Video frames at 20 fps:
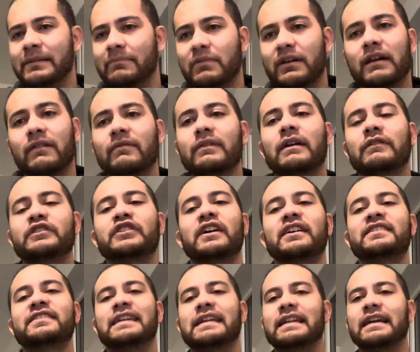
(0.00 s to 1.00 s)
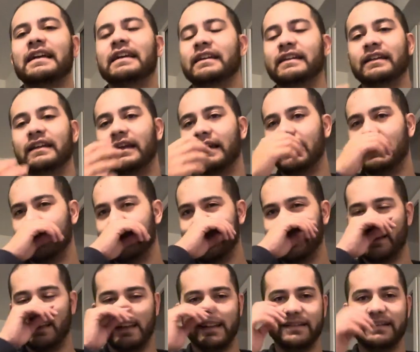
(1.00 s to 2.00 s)
but I'm trying to say that
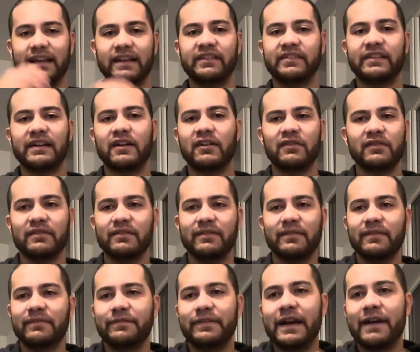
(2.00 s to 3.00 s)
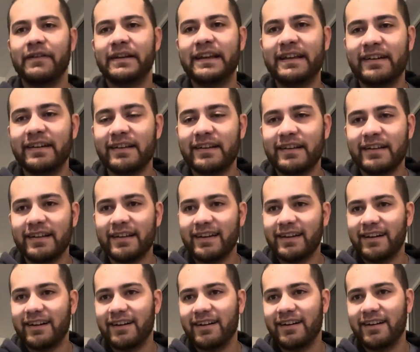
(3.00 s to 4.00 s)
it didn't sound very
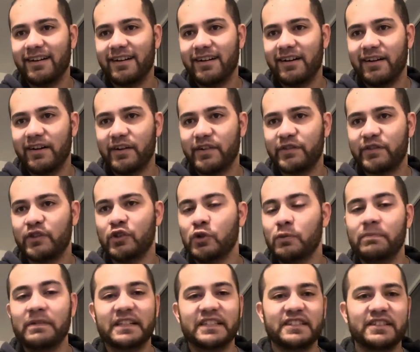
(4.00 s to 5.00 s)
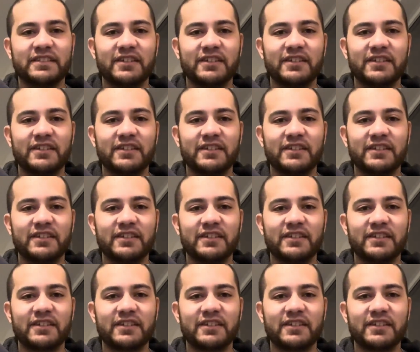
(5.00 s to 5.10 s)
Snoopish.